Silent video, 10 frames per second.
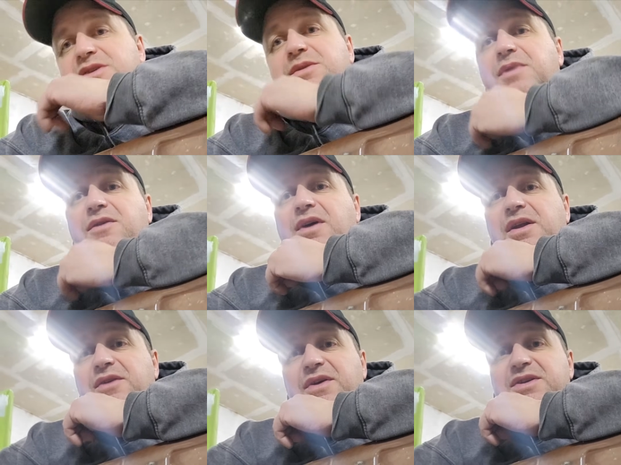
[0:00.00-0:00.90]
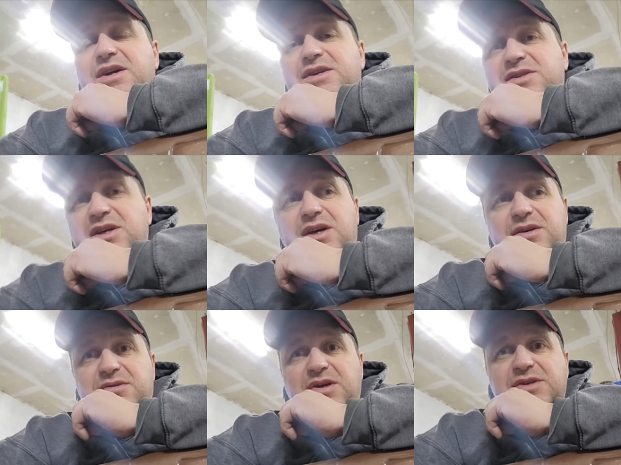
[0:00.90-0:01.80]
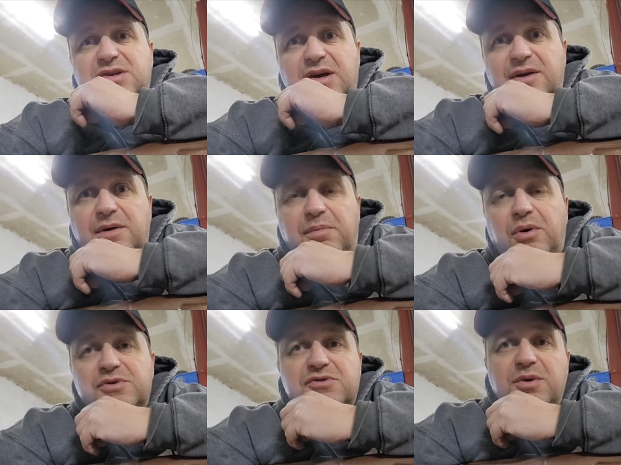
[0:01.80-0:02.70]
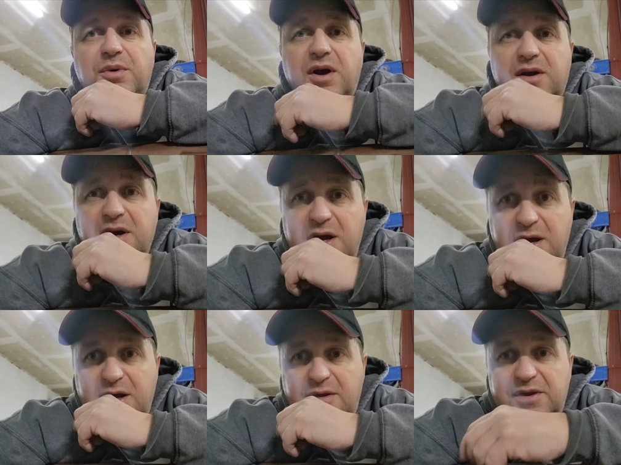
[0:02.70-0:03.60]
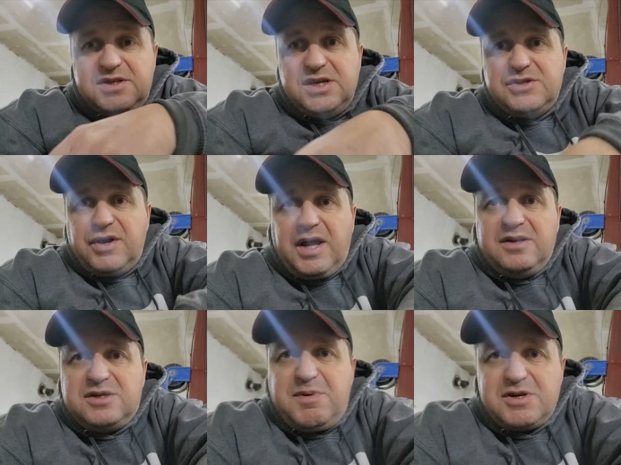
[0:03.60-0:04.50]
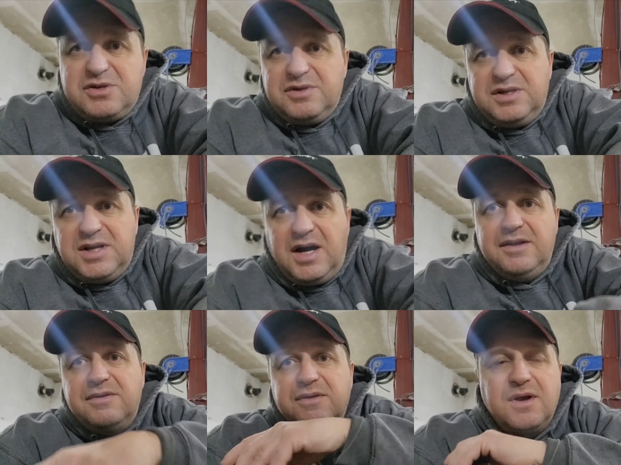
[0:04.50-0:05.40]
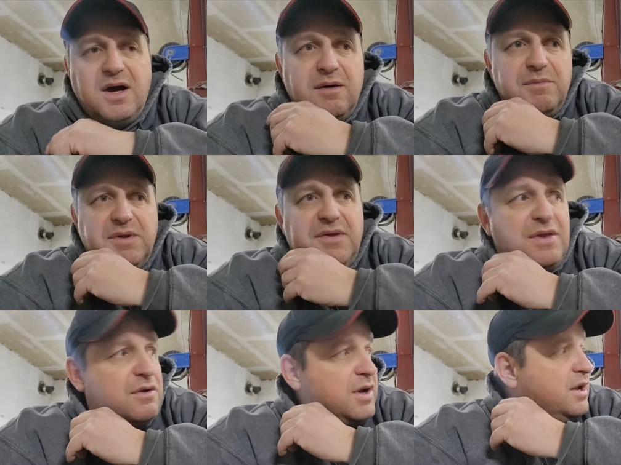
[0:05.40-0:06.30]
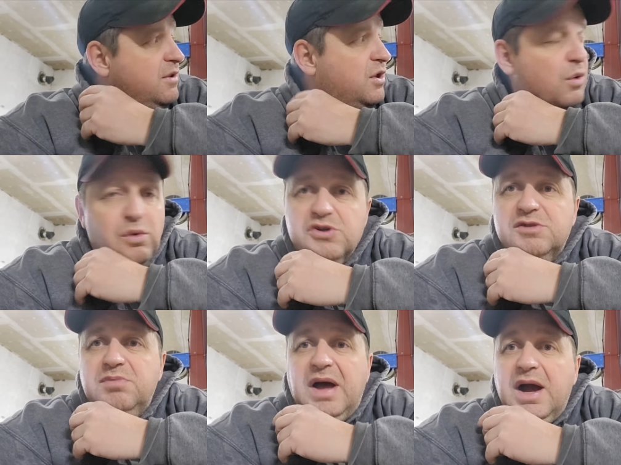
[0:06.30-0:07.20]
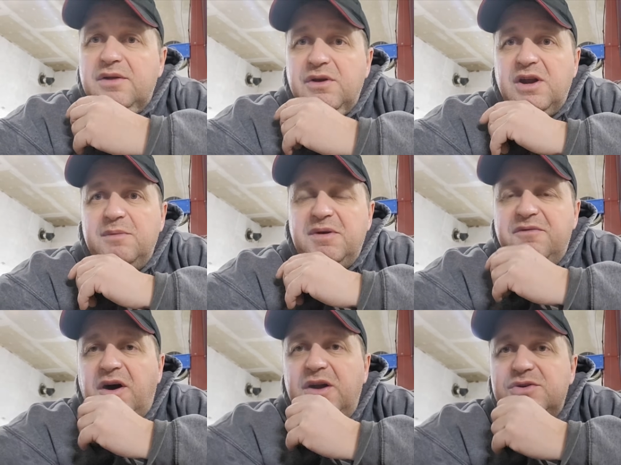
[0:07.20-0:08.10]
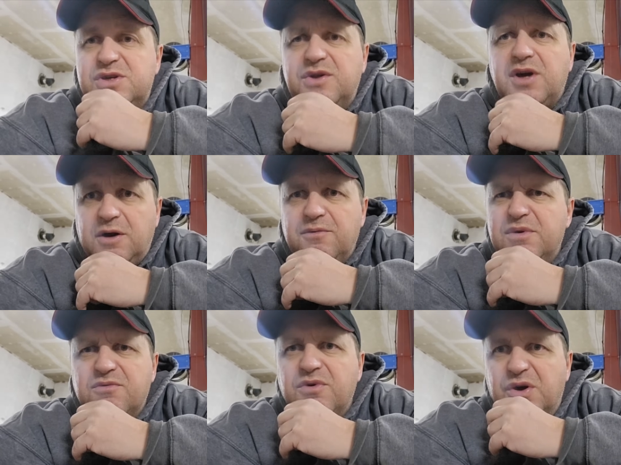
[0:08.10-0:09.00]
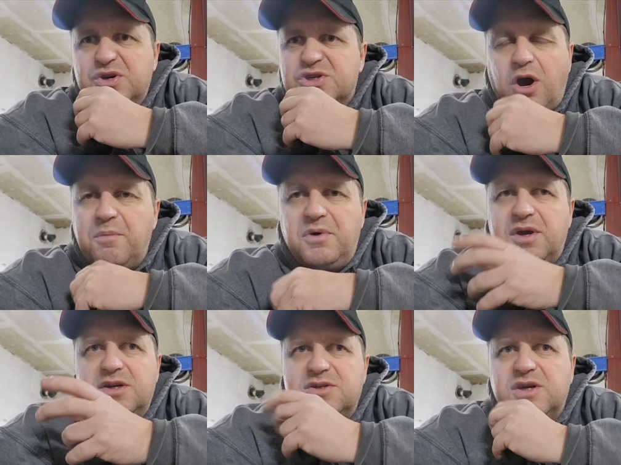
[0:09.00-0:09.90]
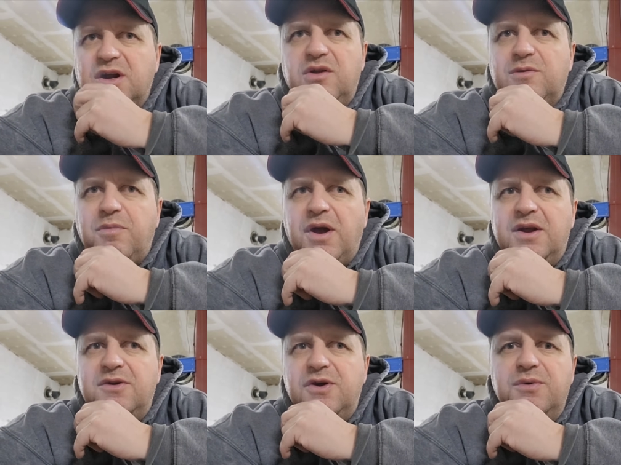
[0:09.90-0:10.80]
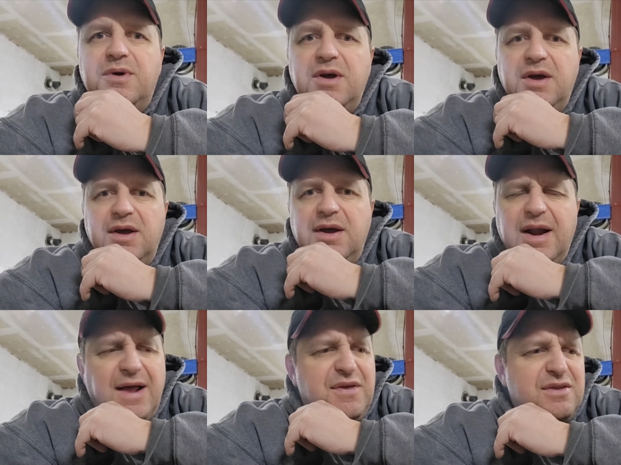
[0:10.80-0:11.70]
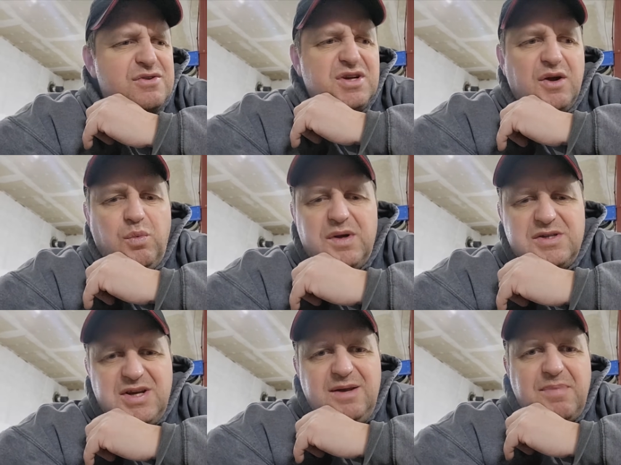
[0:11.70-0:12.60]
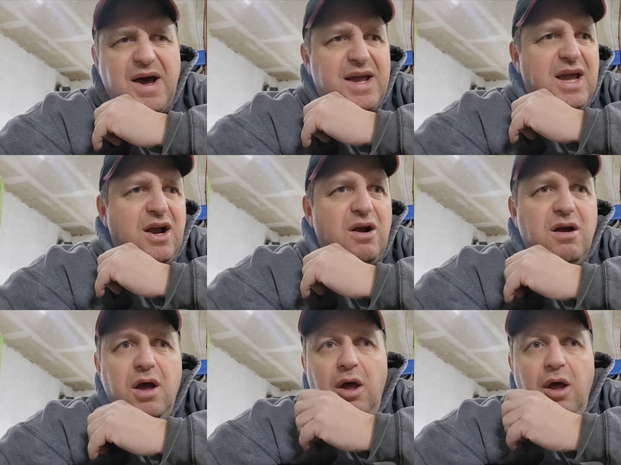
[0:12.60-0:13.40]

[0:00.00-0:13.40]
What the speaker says: that does upholstery work. The seats are getting specially done. I think they're getting the orange and black, and they're going to be vinyl, so they're going to be really sharp looking. This is going to look brand new. I think there's like one seat back here.